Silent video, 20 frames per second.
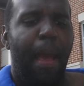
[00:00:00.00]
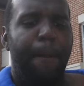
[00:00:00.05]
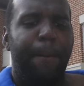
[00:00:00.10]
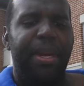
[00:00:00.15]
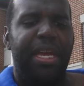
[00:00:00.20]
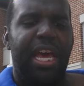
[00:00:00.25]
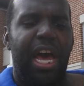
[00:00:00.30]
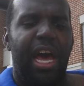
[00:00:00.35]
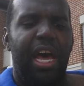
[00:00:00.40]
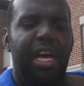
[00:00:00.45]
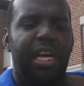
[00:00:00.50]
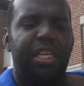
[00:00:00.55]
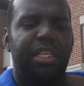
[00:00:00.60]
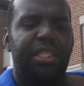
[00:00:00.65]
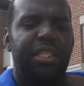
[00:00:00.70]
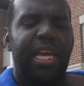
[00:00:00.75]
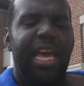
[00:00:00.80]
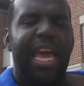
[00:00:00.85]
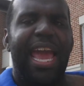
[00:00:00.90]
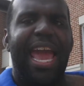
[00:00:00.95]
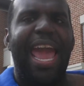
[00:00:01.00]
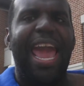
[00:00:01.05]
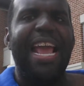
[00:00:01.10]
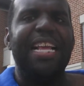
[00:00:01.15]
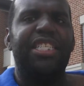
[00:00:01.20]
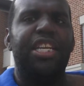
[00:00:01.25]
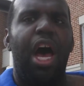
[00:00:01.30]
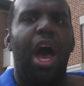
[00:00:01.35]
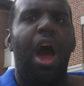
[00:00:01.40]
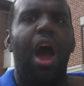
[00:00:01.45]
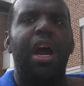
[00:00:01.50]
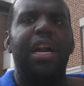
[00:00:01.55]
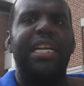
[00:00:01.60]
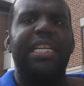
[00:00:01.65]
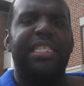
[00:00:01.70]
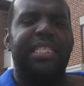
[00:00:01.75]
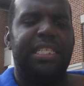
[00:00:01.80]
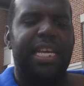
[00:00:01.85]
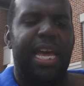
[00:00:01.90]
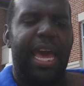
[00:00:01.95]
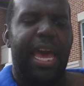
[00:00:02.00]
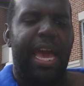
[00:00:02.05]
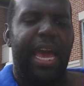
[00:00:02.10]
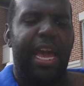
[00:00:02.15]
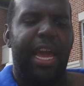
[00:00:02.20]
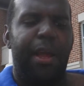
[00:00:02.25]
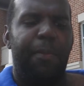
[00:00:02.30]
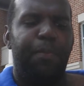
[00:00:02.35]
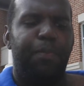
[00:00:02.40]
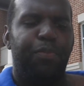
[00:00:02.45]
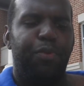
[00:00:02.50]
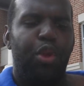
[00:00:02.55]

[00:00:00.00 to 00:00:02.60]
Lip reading: because it's hard to say